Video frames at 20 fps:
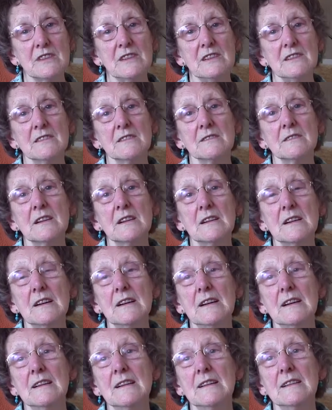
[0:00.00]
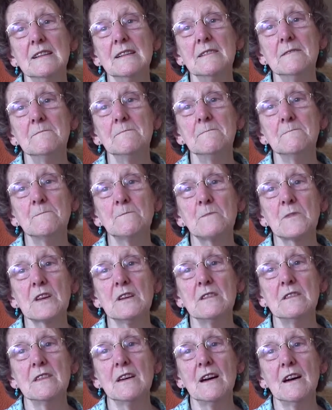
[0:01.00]
there, um,
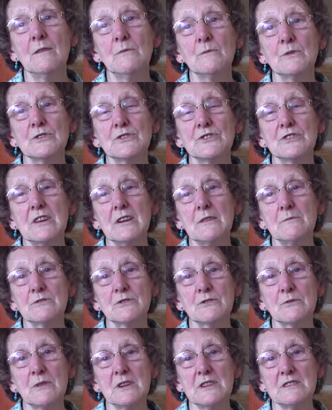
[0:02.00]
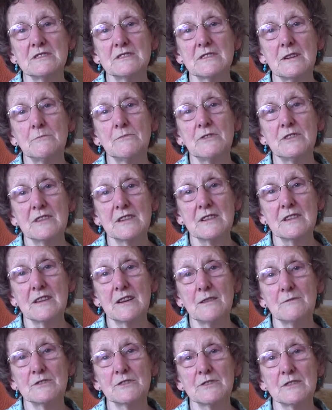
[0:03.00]
and that was that was quite something.
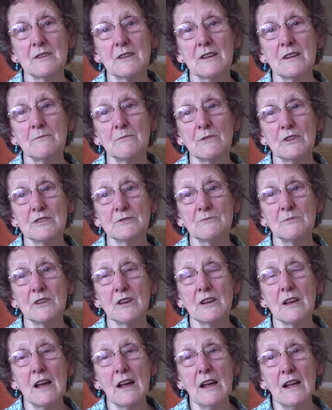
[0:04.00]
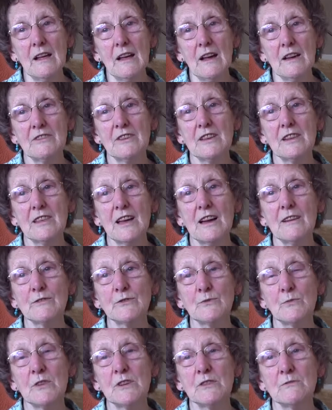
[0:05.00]
That was a, a big experience. I think that
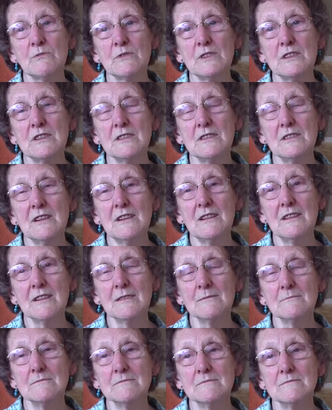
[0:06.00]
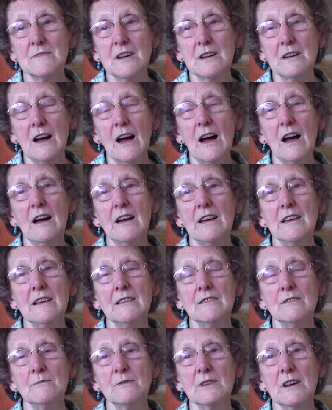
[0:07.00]
was where we, um, I
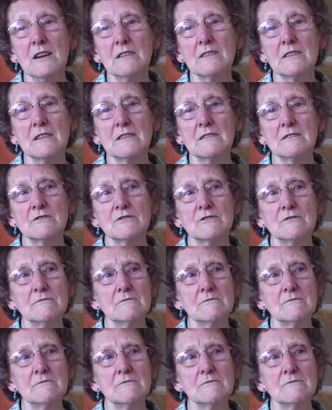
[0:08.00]
anyway, I think